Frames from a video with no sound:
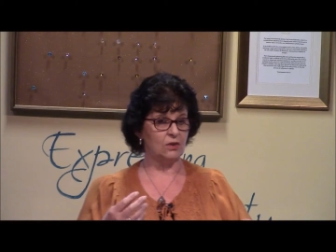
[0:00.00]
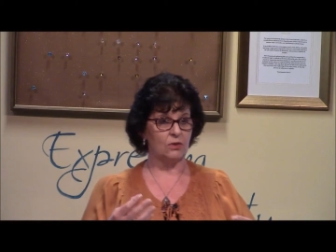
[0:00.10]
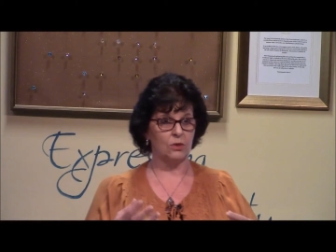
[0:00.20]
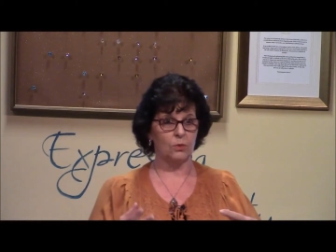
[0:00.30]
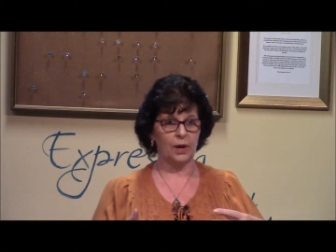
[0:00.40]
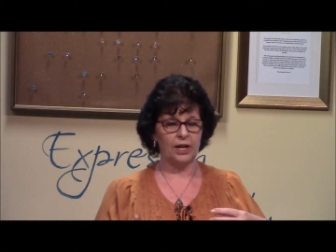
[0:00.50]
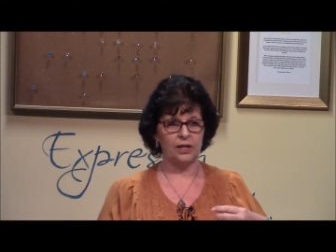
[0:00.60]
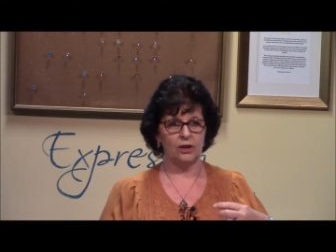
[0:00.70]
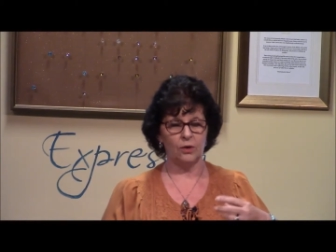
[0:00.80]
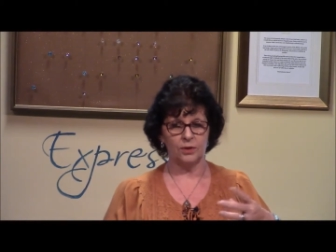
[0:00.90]
or the
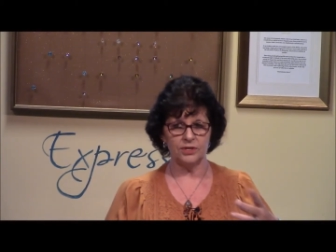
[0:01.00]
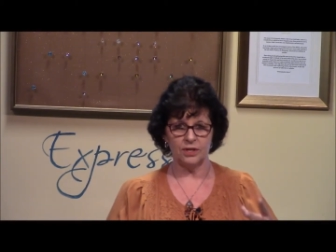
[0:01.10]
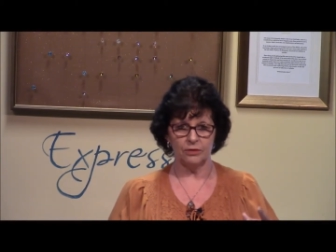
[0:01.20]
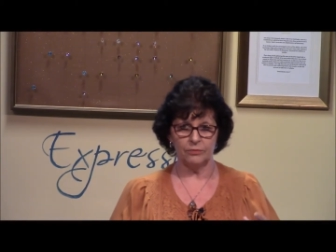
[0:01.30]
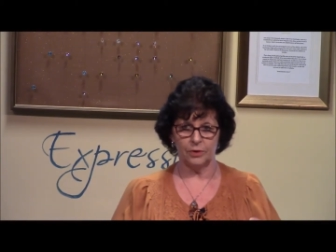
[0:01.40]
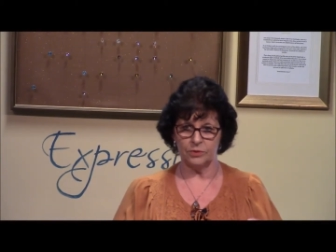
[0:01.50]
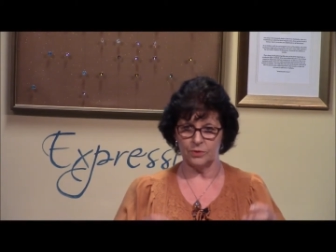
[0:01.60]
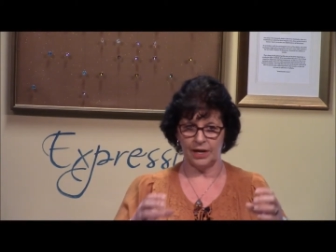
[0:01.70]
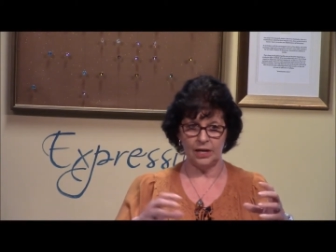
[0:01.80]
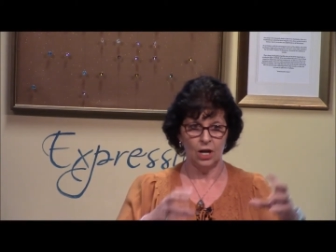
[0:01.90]
radio or cell phones,
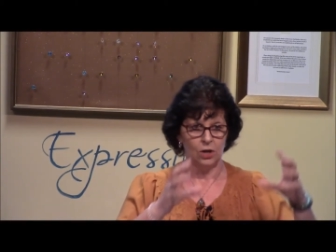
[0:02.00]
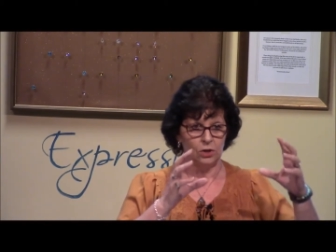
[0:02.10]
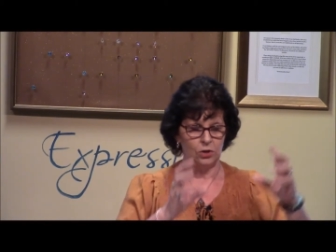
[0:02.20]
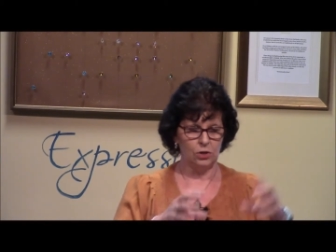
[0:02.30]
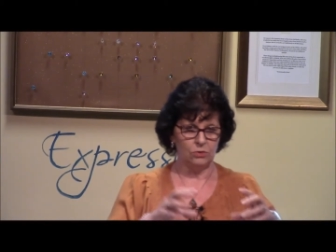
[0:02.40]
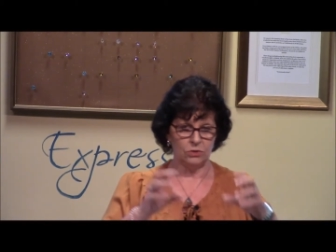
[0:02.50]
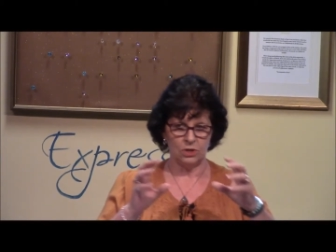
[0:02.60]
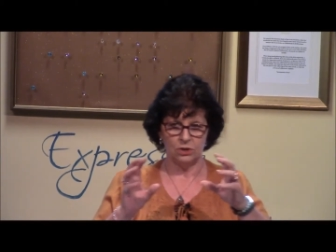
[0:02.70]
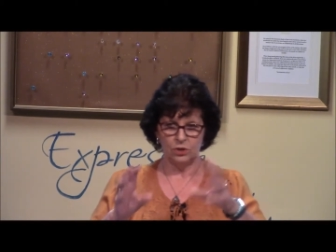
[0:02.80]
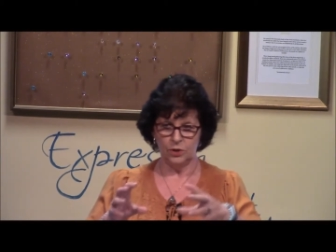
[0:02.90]
right? News,
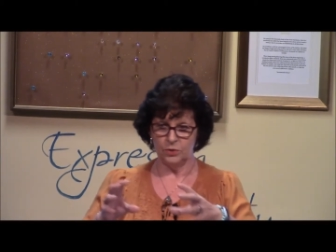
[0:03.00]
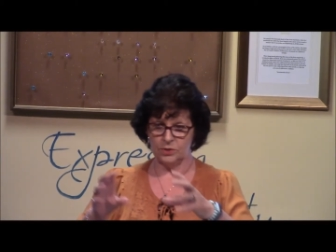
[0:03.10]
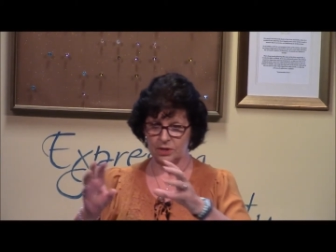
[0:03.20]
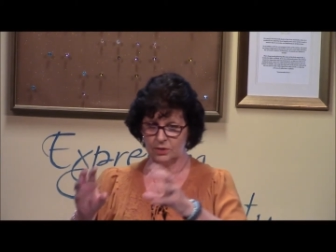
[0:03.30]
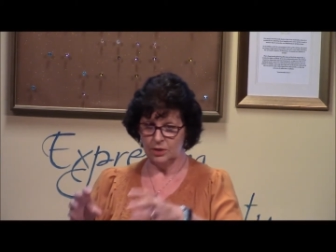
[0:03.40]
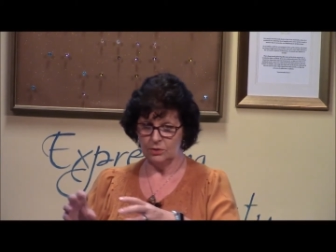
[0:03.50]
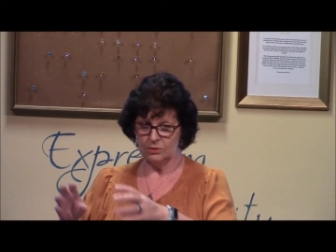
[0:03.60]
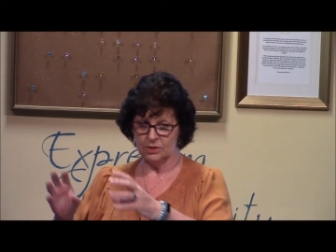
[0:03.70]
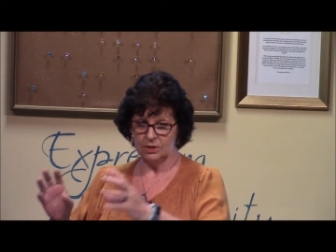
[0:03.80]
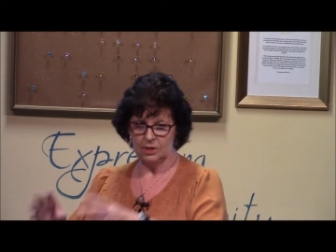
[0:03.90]
news,
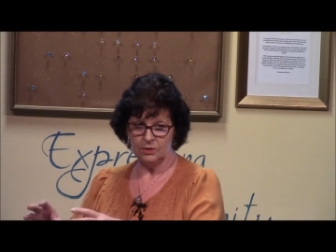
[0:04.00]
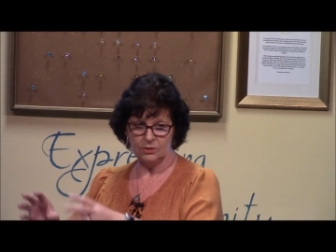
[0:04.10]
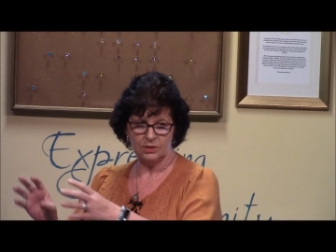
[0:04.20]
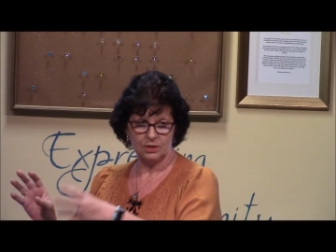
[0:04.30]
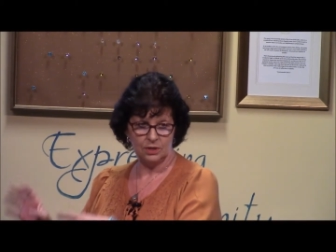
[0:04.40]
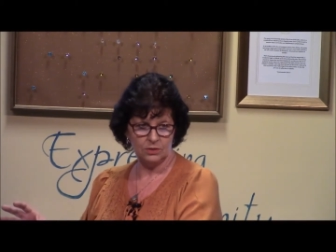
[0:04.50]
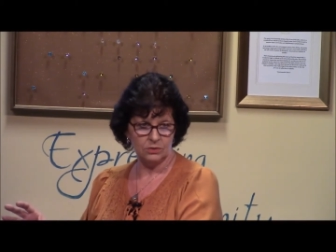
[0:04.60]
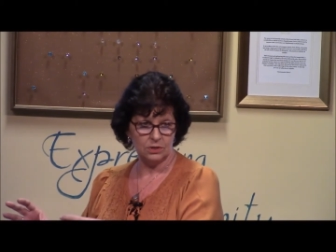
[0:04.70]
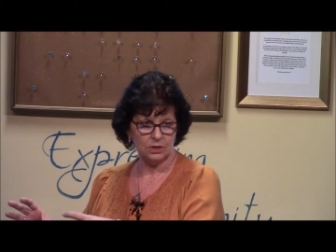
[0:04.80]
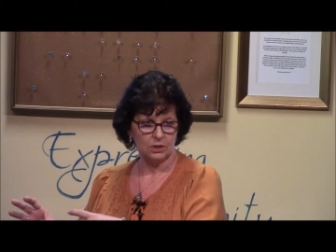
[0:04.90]
news, news,
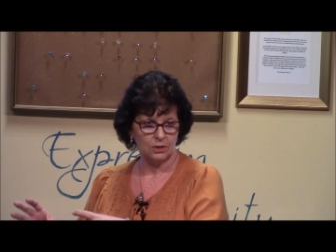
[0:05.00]
news.